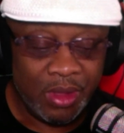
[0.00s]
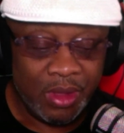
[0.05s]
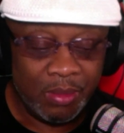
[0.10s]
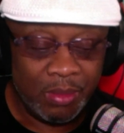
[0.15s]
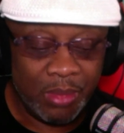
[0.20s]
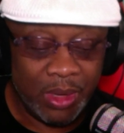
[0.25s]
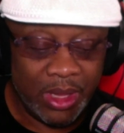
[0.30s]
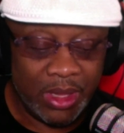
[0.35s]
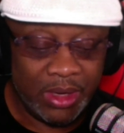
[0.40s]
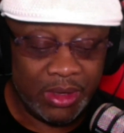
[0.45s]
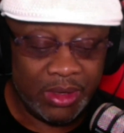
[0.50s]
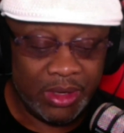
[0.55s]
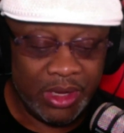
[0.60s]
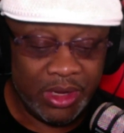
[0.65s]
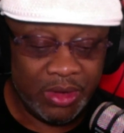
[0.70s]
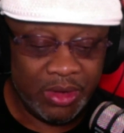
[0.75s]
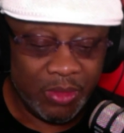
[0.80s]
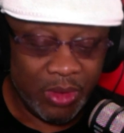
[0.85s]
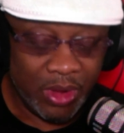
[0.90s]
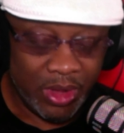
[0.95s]
But
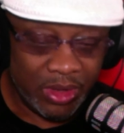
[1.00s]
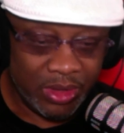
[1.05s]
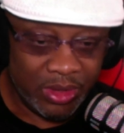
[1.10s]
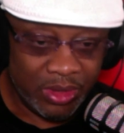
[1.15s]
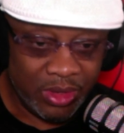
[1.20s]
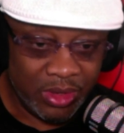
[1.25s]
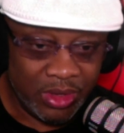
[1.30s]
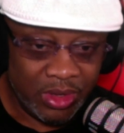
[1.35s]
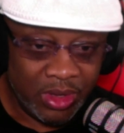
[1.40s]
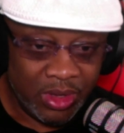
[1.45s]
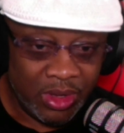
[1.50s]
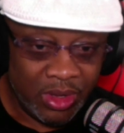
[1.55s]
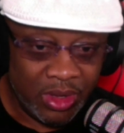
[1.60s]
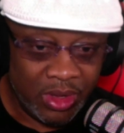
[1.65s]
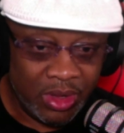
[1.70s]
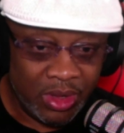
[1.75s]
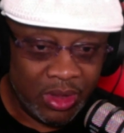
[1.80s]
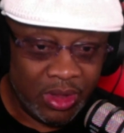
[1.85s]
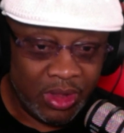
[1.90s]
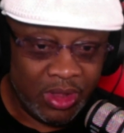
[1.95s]
anyway,
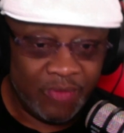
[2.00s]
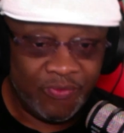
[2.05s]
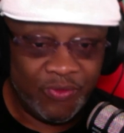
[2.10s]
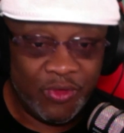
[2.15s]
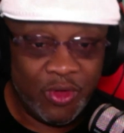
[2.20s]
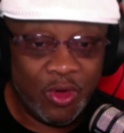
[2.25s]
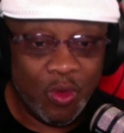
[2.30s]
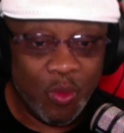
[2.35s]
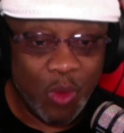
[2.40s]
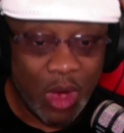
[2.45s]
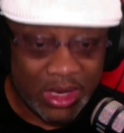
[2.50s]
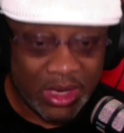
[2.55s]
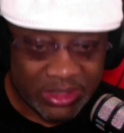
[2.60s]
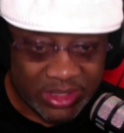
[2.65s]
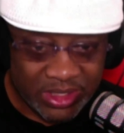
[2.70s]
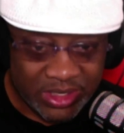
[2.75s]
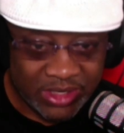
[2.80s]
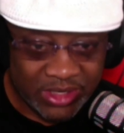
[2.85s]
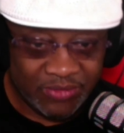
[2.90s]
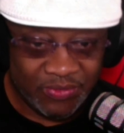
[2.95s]
if you're
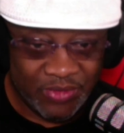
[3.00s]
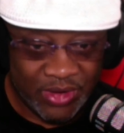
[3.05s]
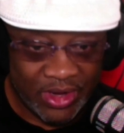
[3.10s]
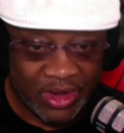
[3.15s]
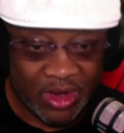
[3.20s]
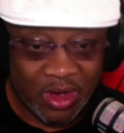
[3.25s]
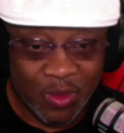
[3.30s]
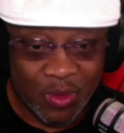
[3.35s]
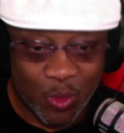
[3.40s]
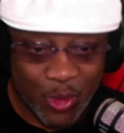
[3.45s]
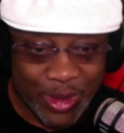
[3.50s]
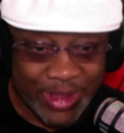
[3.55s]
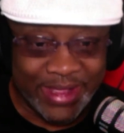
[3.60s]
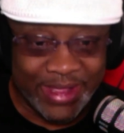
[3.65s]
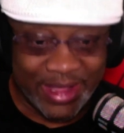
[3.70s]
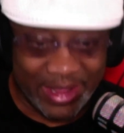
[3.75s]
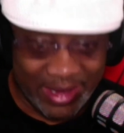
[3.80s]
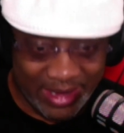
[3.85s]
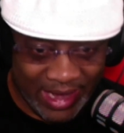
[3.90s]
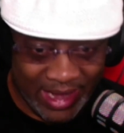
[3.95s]
watching this video a
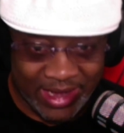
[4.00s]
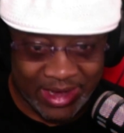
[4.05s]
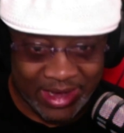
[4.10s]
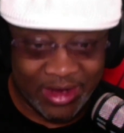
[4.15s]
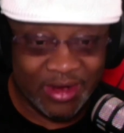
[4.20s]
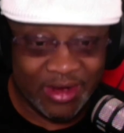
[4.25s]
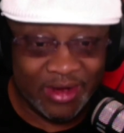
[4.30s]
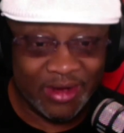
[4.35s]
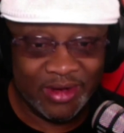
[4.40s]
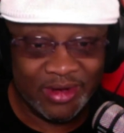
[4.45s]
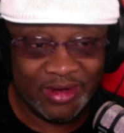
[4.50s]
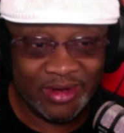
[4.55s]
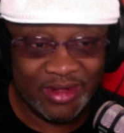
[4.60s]
week later,